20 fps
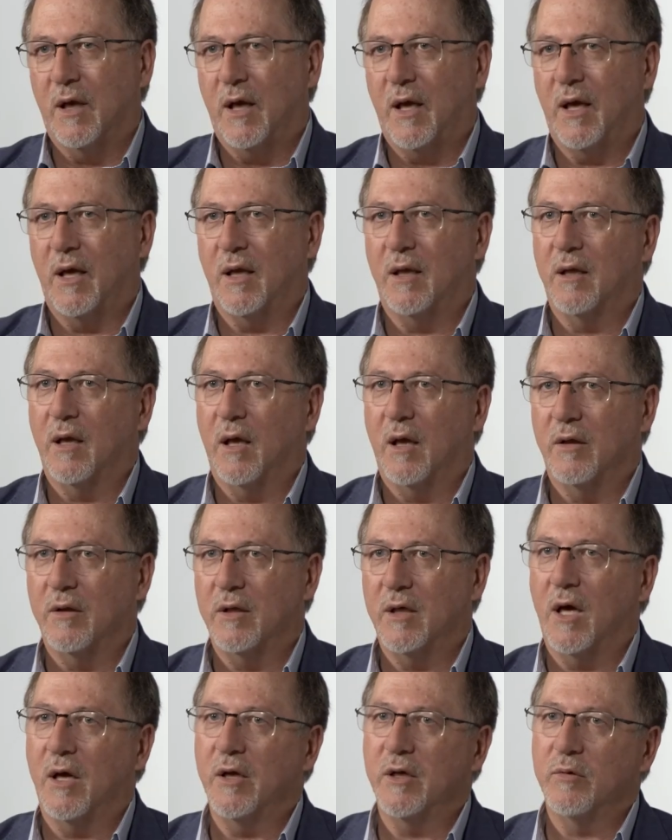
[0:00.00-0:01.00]
and
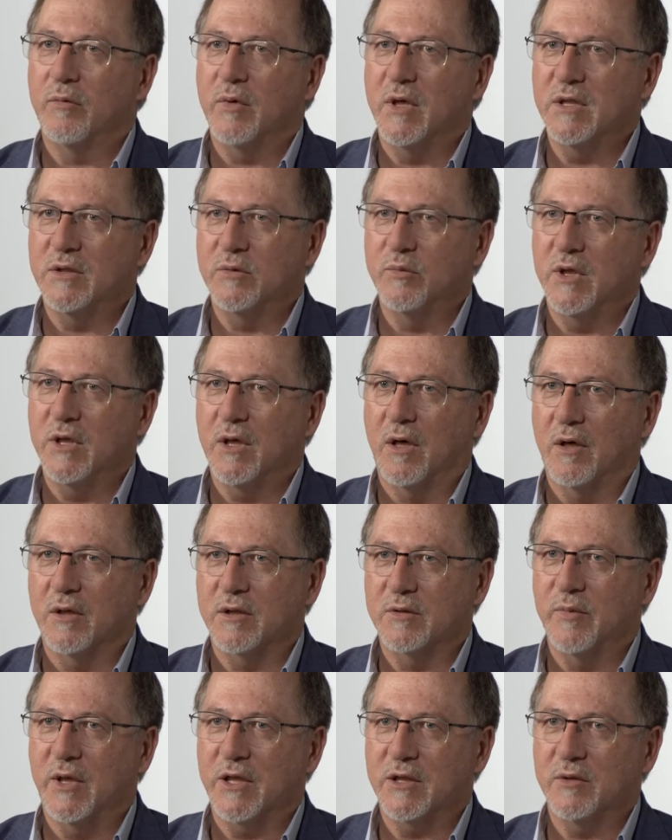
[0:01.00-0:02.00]
the only reason we know
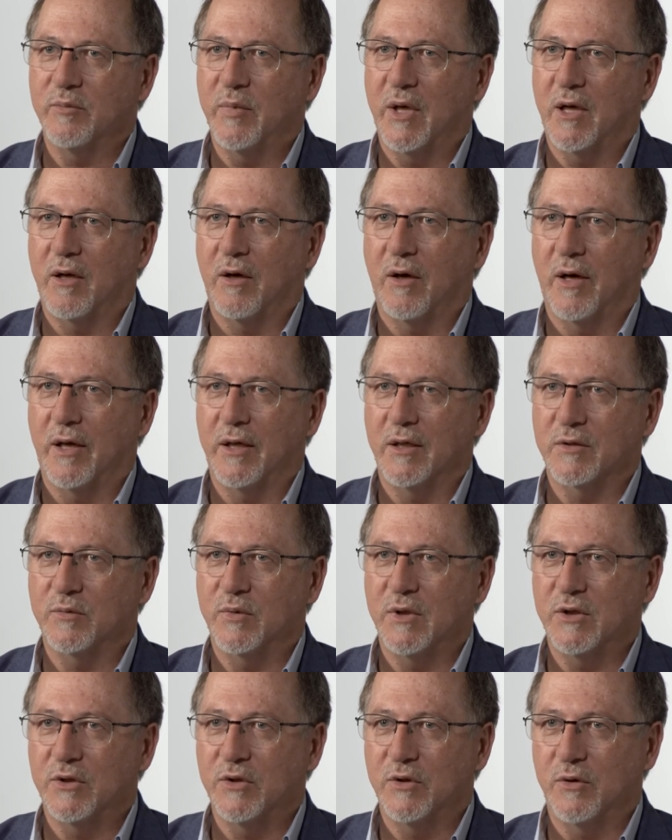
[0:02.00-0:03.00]
as much about iron as
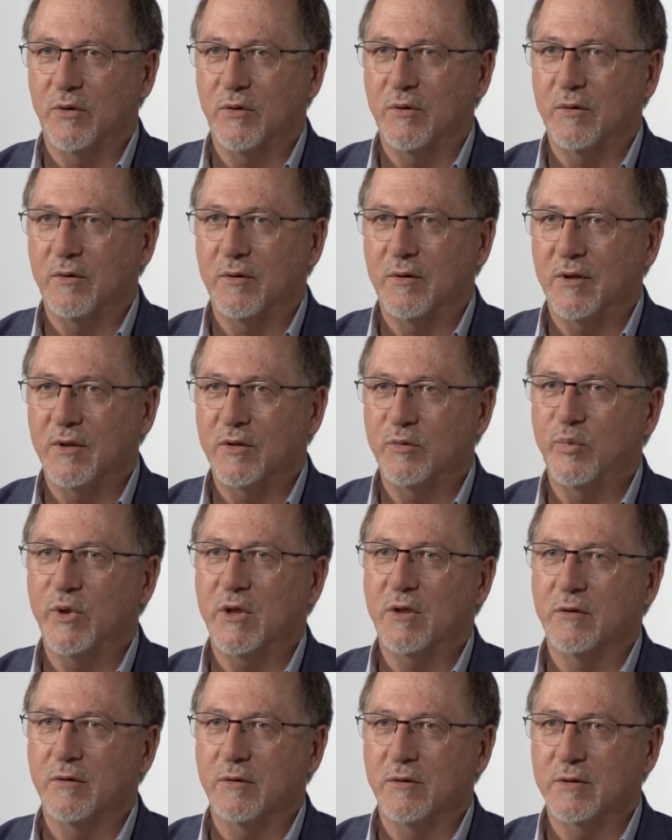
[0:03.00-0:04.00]
we do is
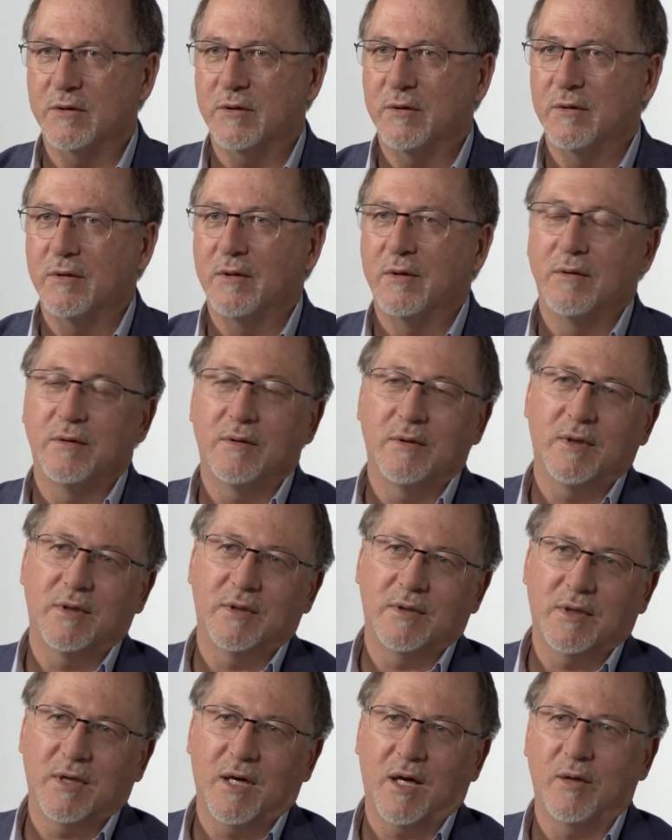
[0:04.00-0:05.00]
because
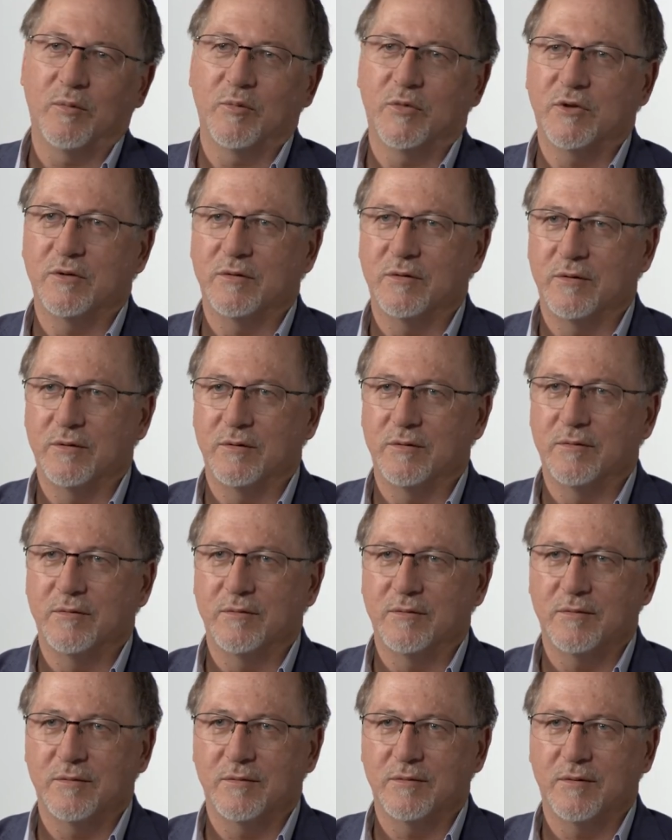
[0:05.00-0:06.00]
it came to
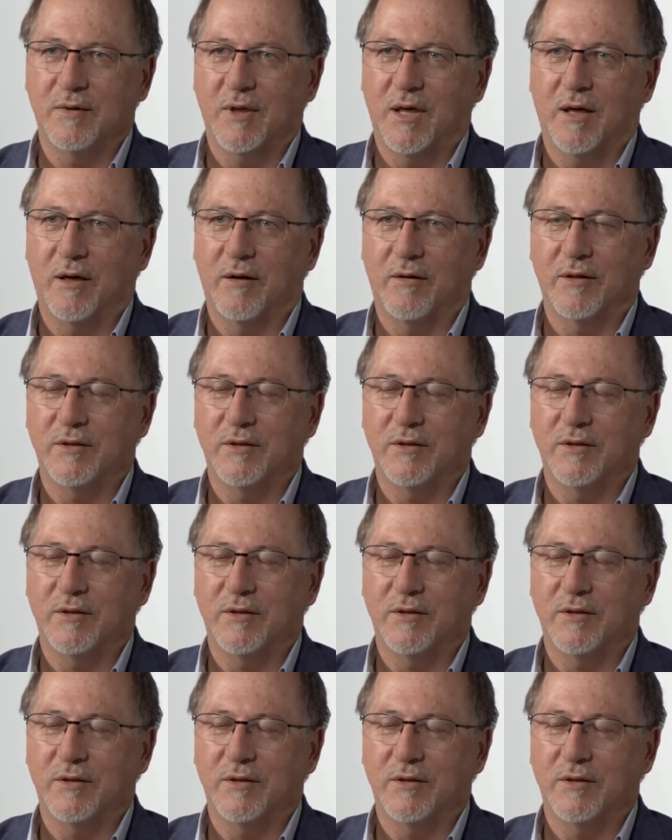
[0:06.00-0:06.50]
our